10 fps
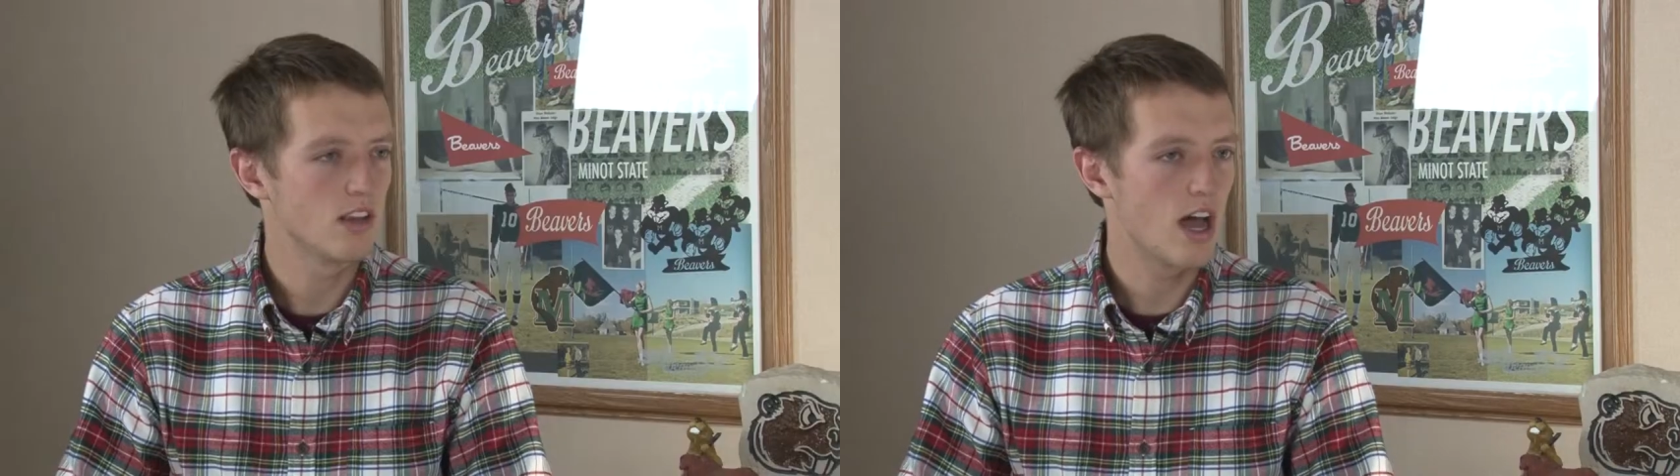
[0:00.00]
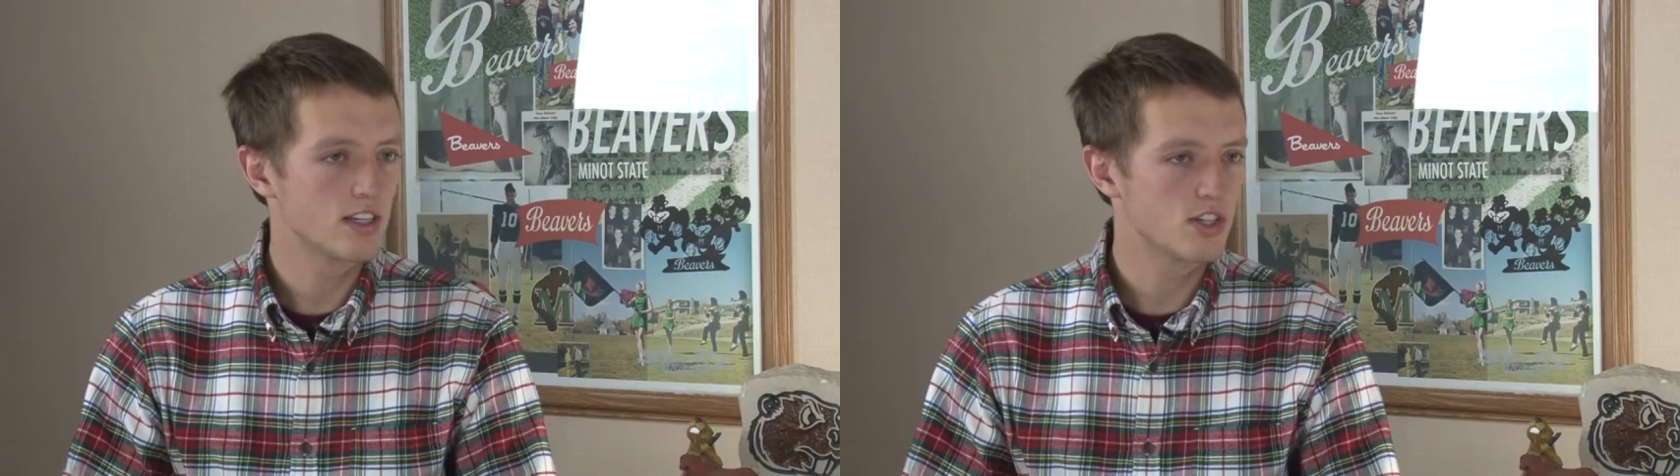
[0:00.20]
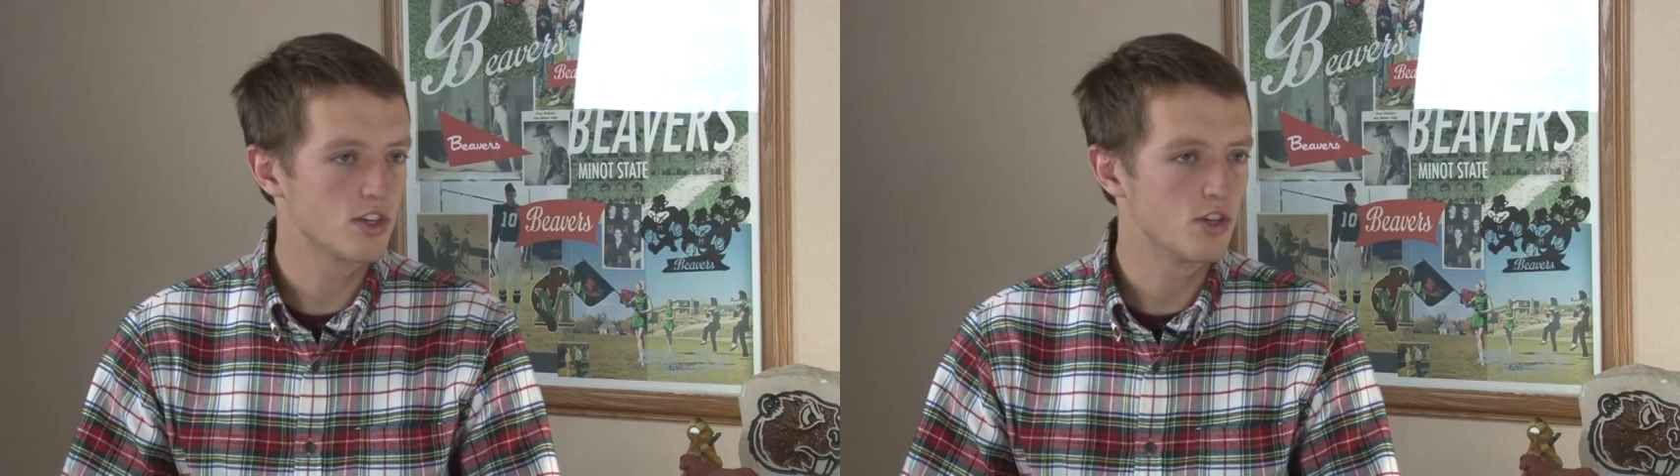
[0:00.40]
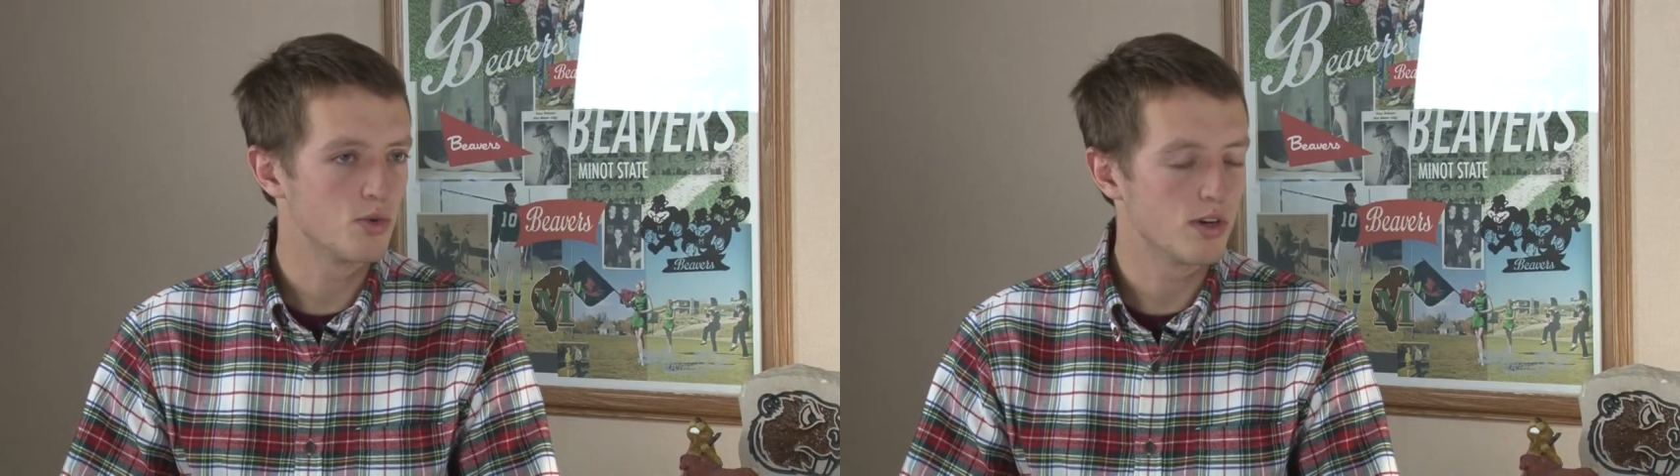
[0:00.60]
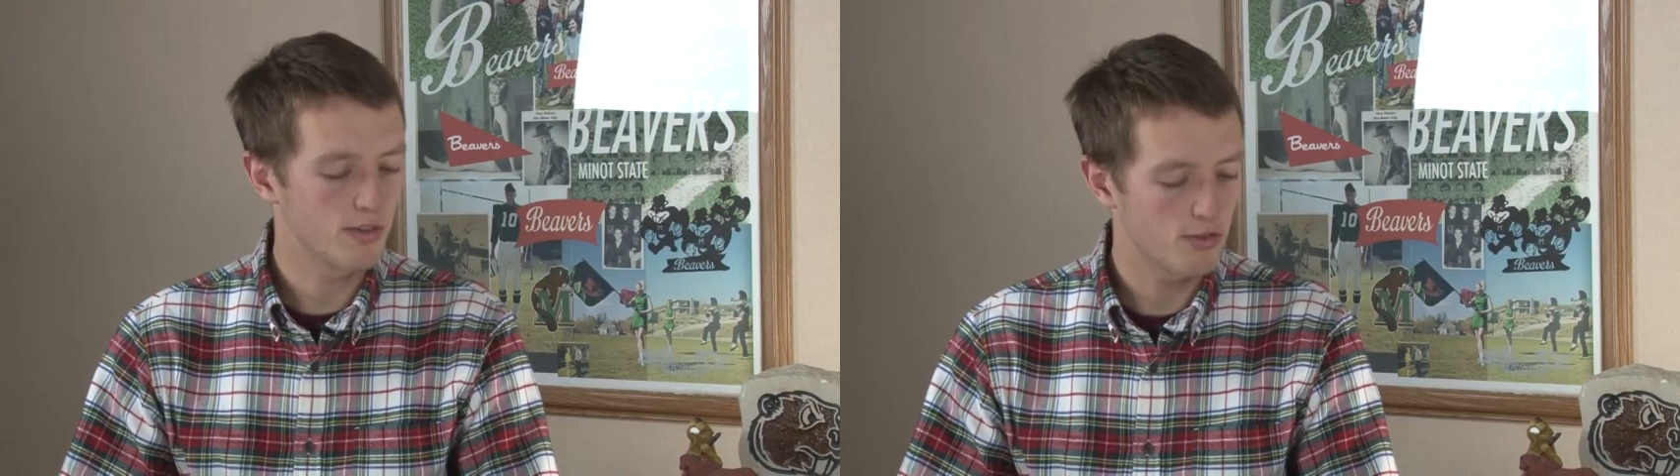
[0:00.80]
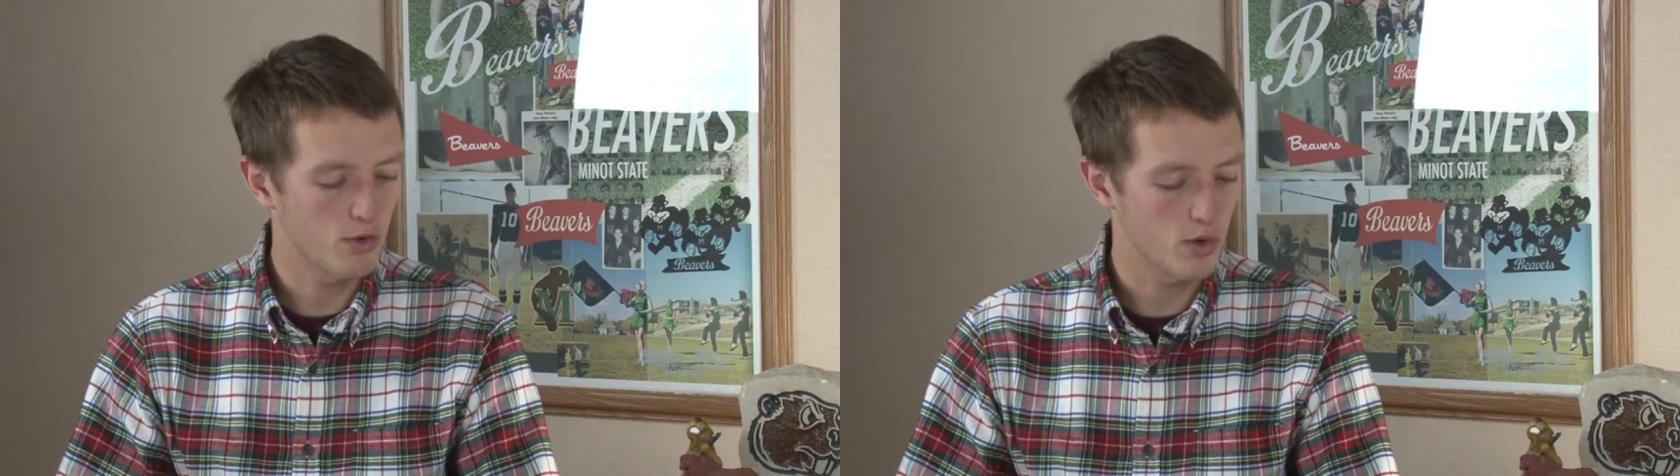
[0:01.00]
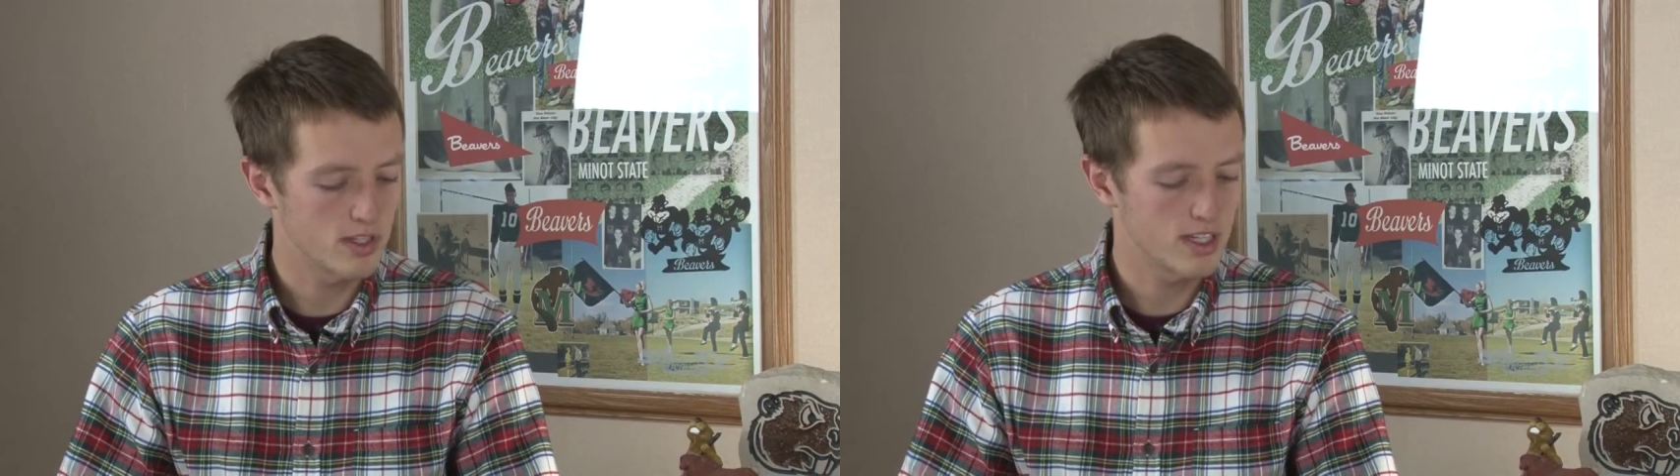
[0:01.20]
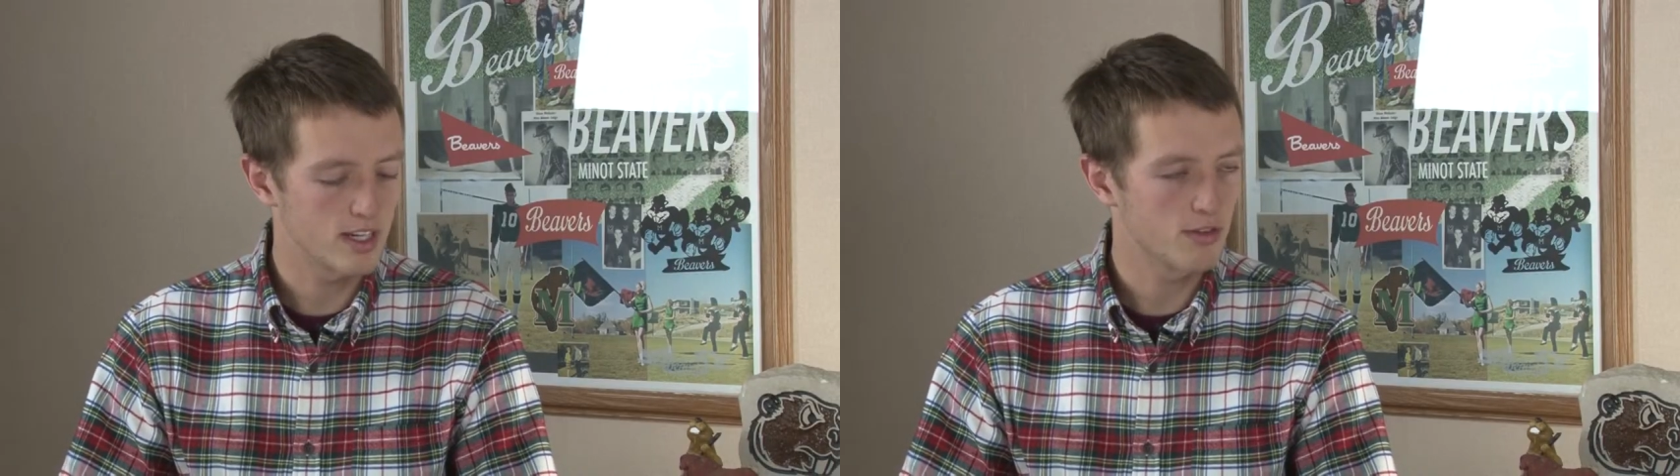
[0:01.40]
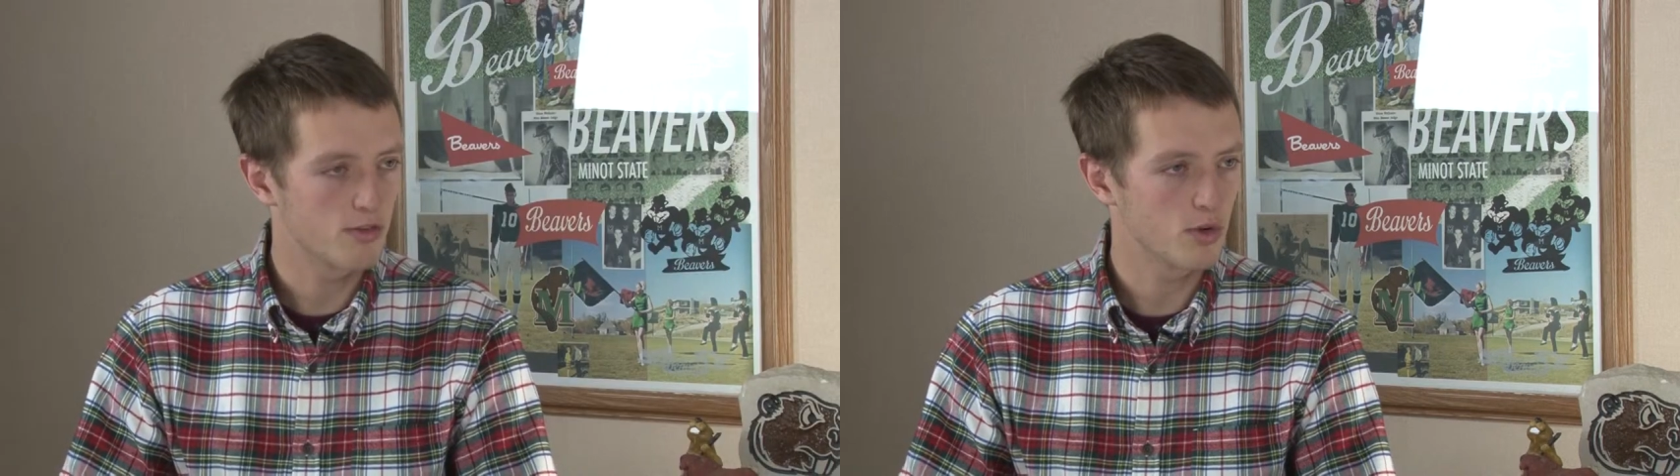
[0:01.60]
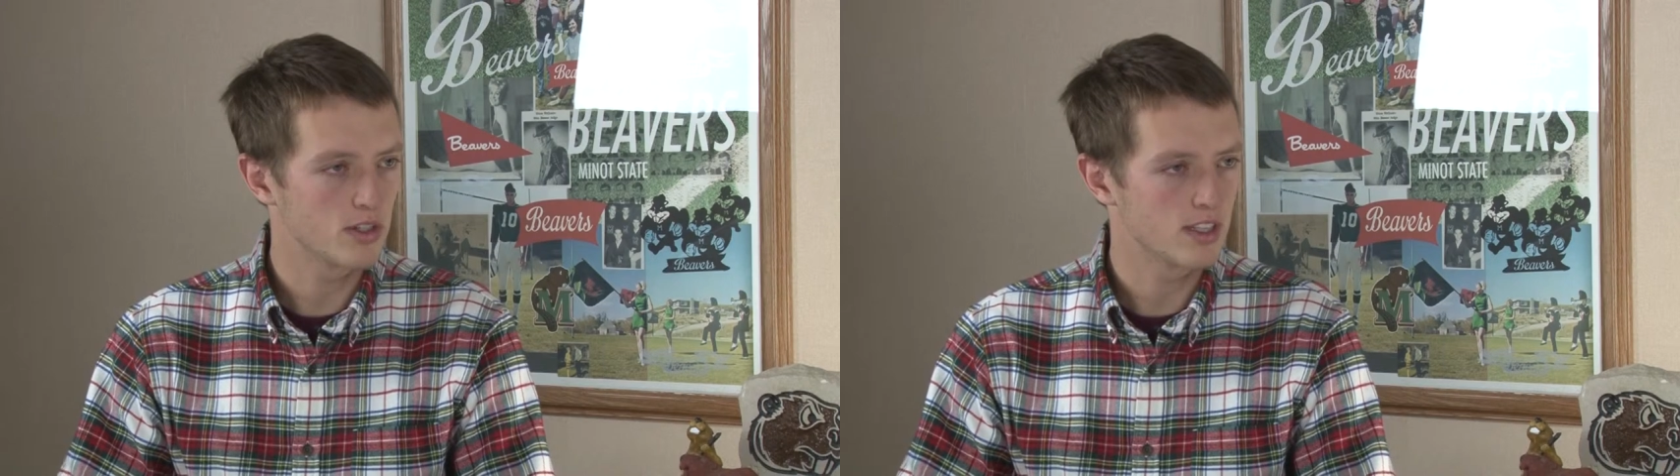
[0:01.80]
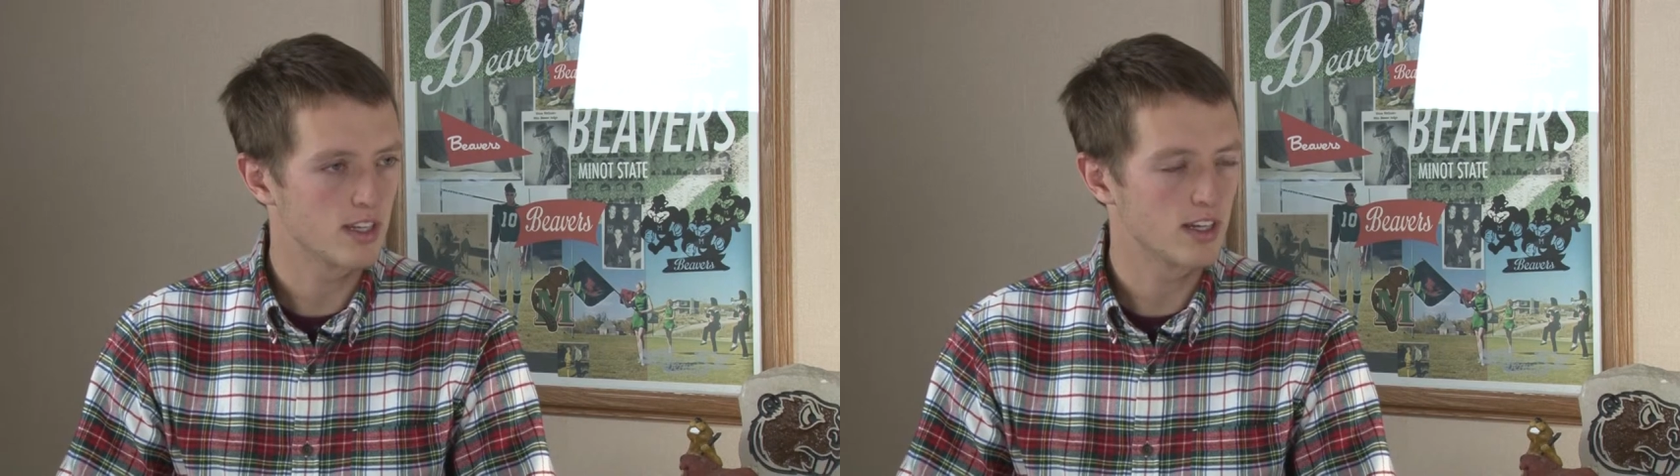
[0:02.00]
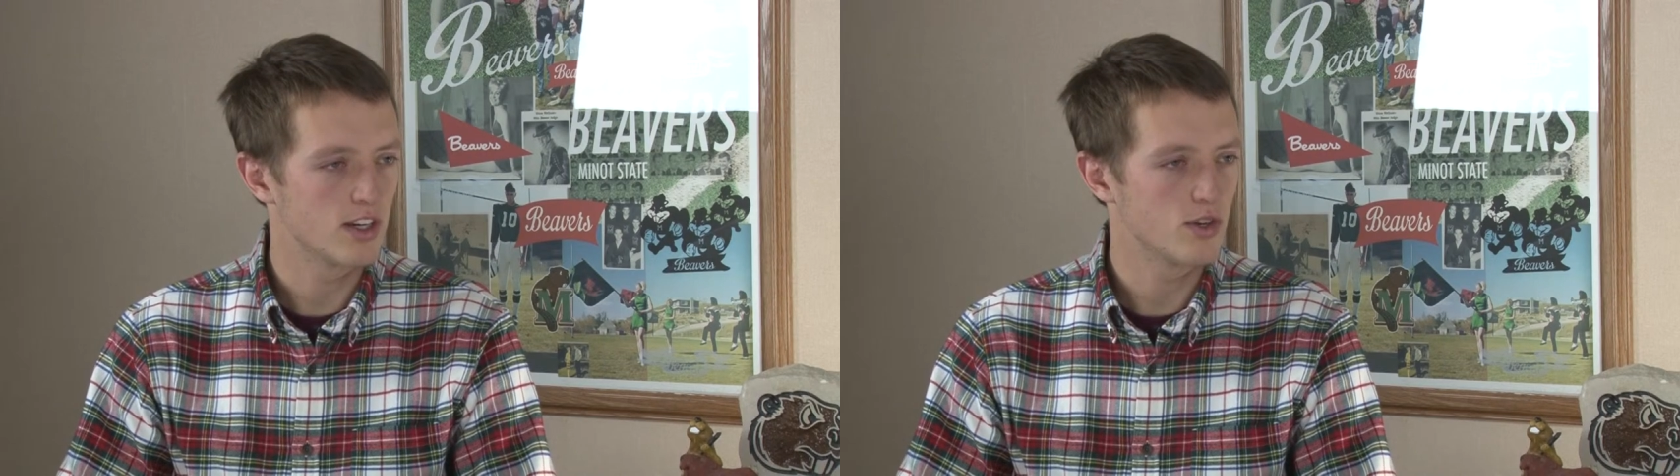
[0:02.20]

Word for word: Last year you went 14-14